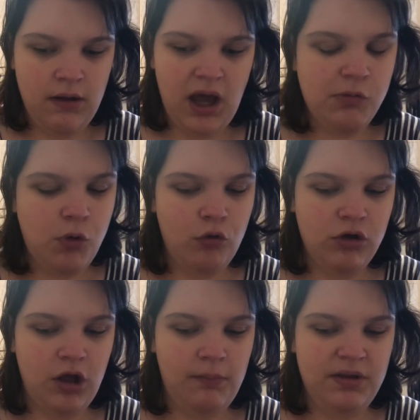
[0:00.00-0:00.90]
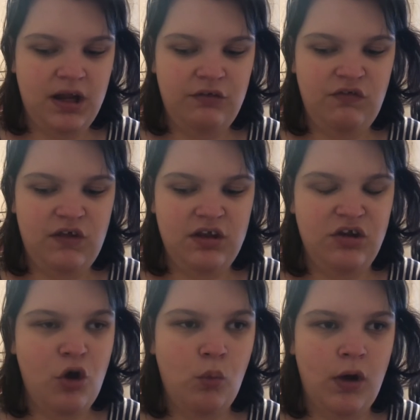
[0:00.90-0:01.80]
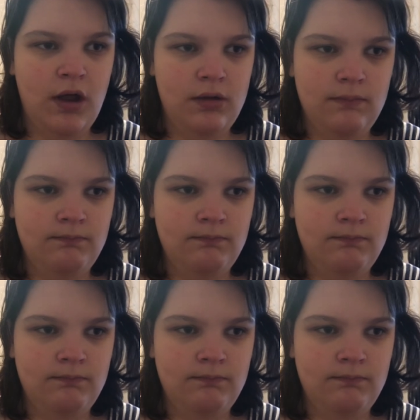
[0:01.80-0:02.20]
I woke up and I said, you know what?